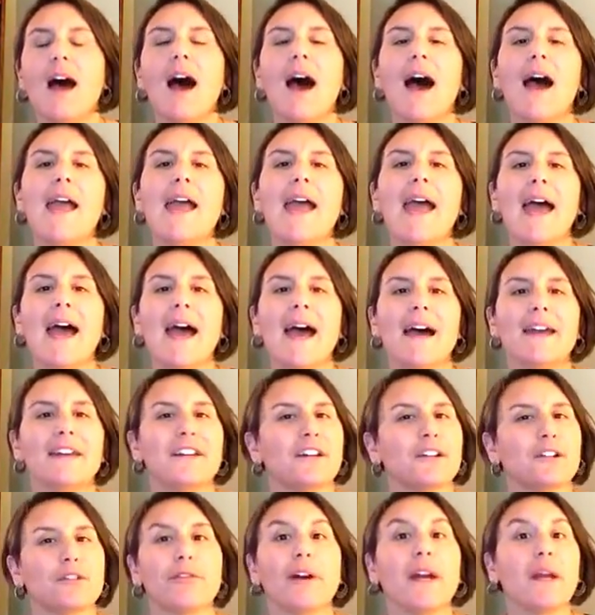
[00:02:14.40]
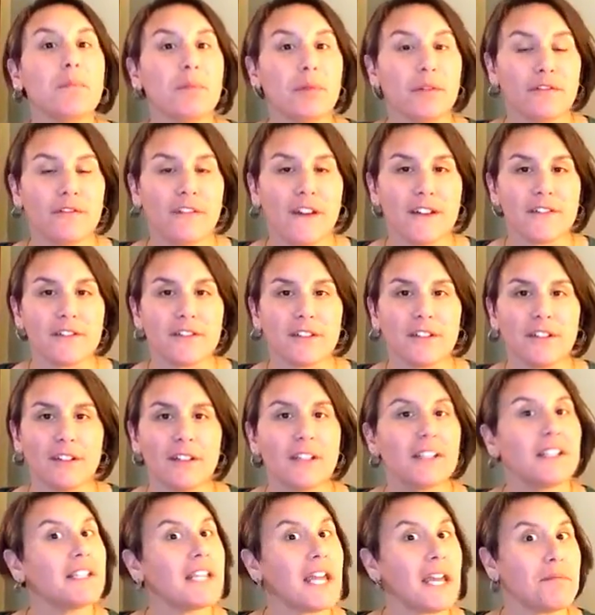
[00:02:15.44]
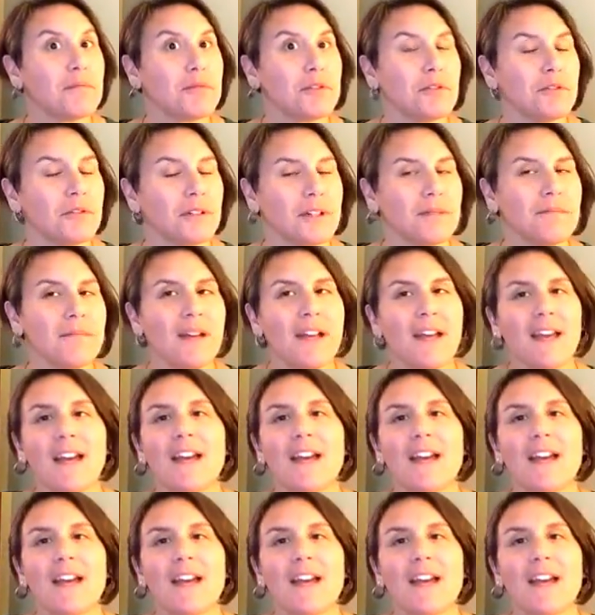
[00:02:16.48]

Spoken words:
I had a great professor named Norm